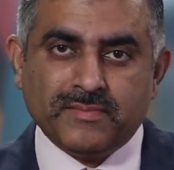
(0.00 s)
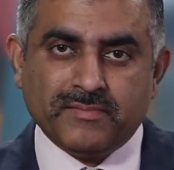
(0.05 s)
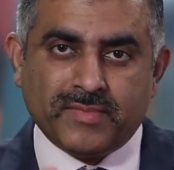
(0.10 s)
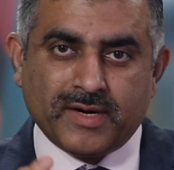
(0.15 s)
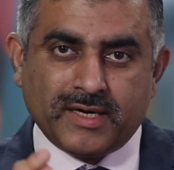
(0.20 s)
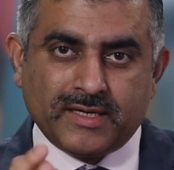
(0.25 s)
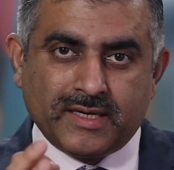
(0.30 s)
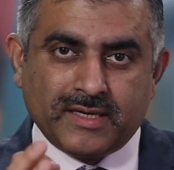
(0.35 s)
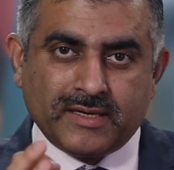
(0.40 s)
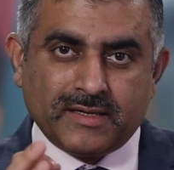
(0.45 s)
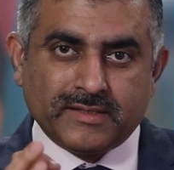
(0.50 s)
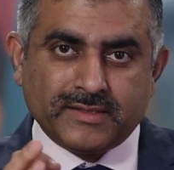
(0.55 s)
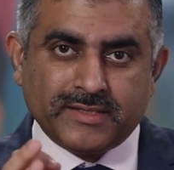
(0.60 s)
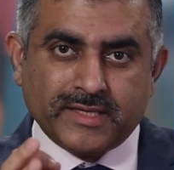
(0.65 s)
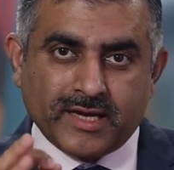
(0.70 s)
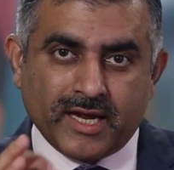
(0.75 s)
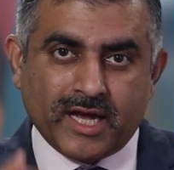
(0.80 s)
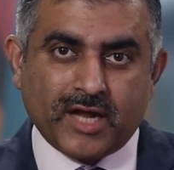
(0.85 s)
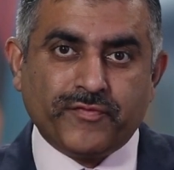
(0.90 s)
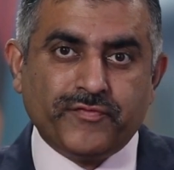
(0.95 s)
but
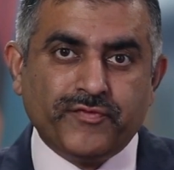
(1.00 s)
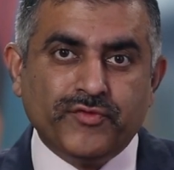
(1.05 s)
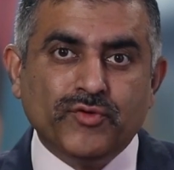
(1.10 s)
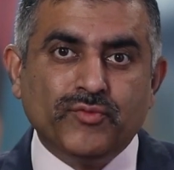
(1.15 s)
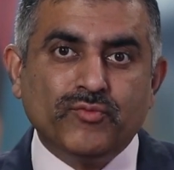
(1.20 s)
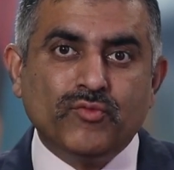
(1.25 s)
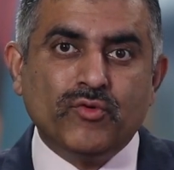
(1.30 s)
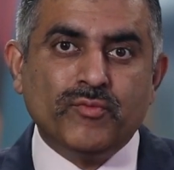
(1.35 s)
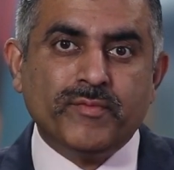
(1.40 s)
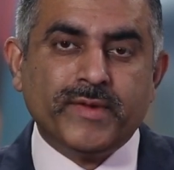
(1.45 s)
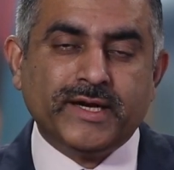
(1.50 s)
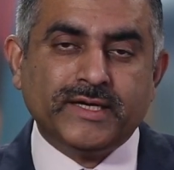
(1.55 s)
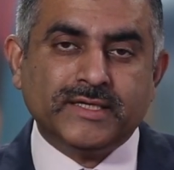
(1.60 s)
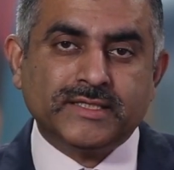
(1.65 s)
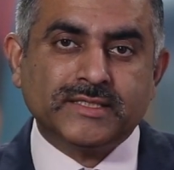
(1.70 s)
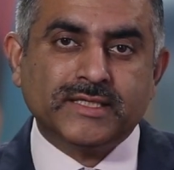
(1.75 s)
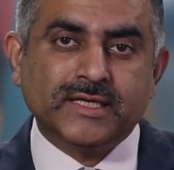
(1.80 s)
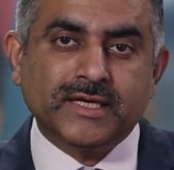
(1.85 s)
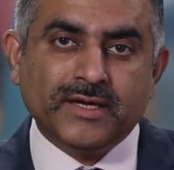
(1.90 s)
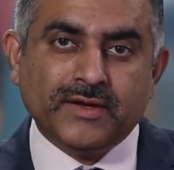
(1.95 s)
there are few
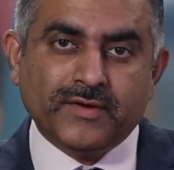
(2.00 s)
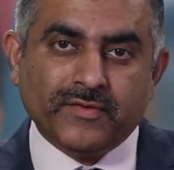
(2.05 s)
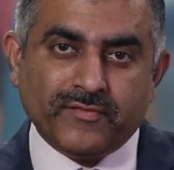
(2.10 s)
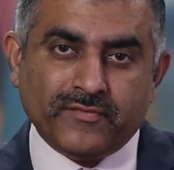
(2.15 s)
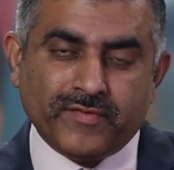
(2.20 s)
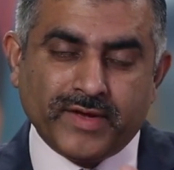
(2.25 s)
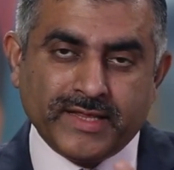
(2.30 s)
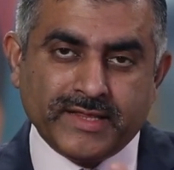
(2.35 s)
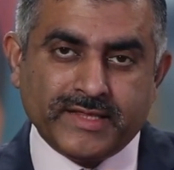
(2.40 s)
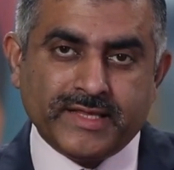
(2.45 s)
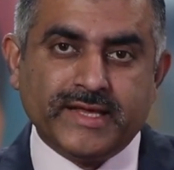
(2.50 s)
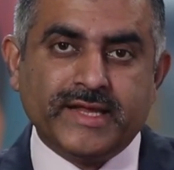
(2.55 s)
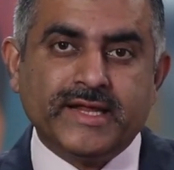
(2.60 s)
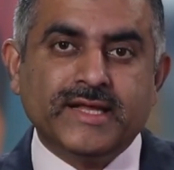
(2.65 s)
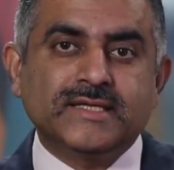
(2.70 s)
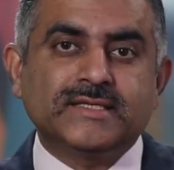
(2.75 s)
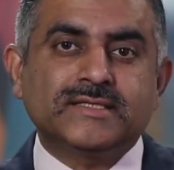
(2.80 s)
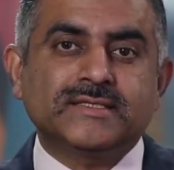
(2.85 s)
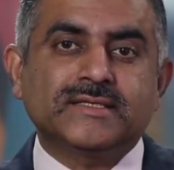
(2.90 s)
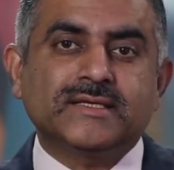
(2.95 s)
moments when there
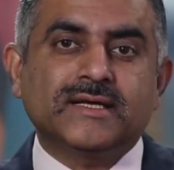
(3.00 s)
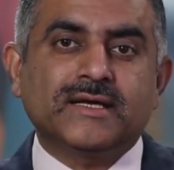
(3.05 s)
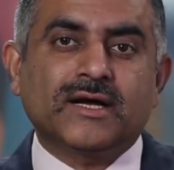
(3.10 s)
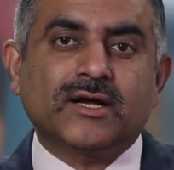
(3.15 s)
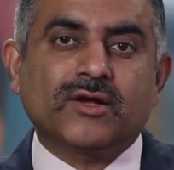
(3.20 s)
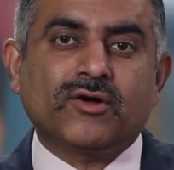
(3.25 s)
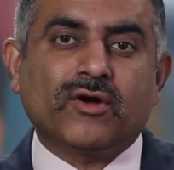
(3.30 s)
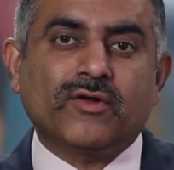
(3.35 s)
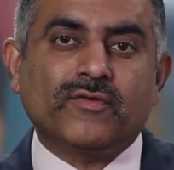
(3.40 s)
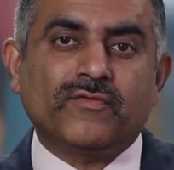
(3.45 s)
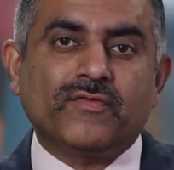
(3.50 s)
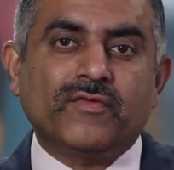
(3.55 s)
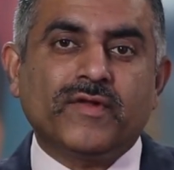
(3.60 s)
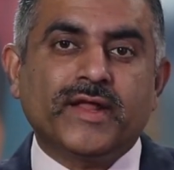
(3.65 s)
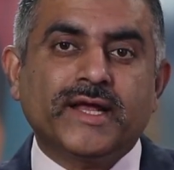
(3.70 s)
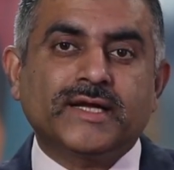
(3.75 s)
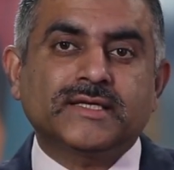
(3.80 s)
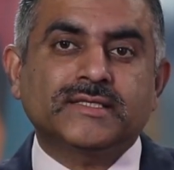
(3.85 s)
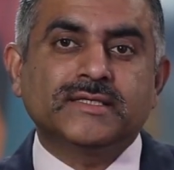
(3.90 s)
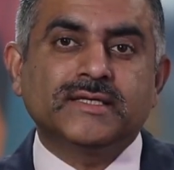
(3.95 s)
is a
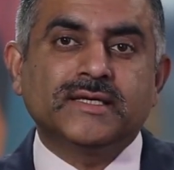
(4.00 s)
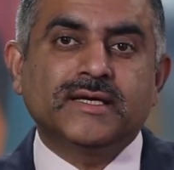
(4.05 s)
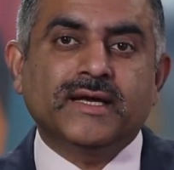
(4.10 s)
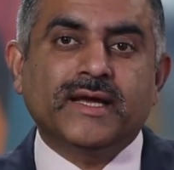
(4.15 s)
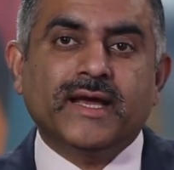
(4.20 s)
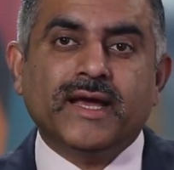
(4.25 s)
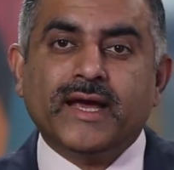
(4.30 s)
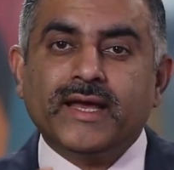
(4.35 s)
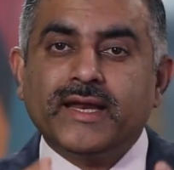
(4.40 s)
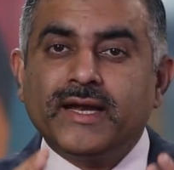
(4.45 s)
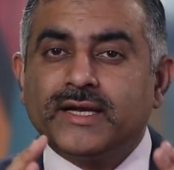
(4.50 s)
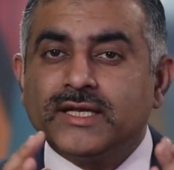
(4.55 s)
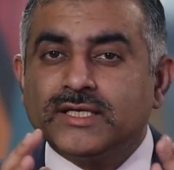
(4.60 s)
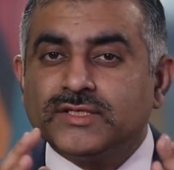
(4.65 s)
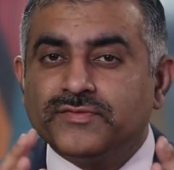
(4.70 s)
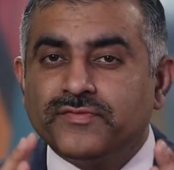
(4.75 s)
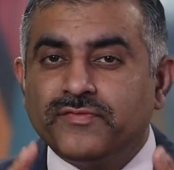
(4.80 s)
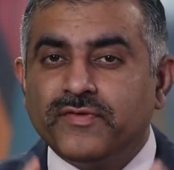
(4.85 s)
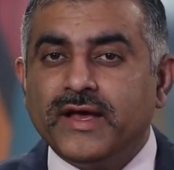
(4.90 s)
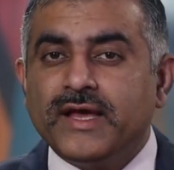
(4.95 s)
conflict, and it
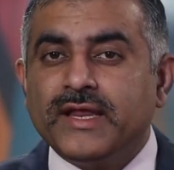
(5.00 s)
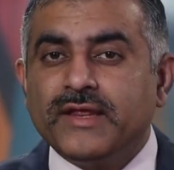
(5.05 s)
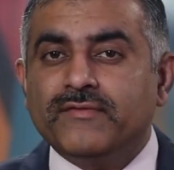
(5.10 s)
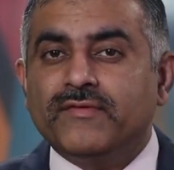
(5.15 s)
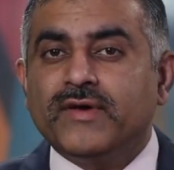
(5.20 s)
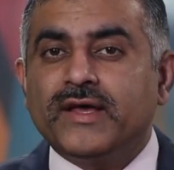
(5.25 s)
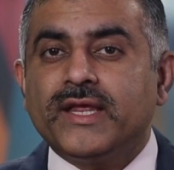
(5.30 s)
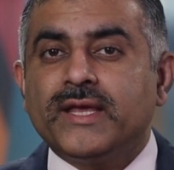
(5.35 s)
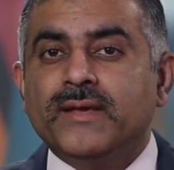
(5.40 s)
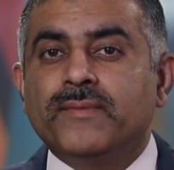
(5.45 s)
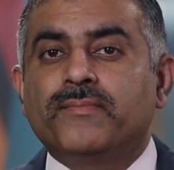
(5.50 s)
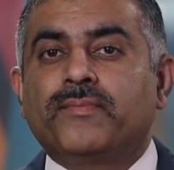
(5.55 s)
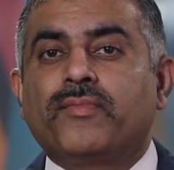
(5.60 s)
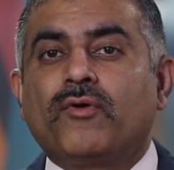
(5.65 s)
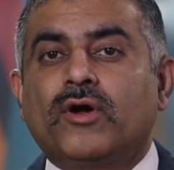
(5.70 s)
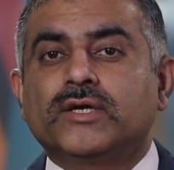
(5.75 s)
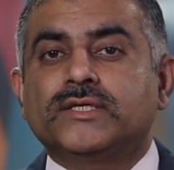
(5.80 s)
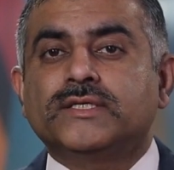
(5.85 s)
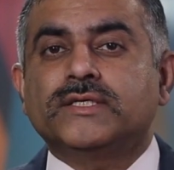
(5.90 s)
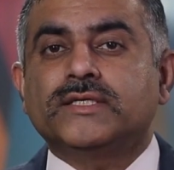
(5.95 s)
is very, very
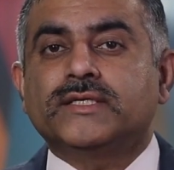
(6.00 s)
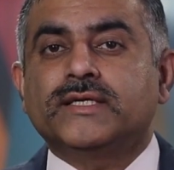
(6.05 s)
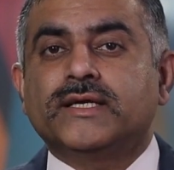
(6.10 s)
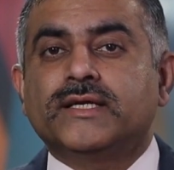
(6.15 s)
important.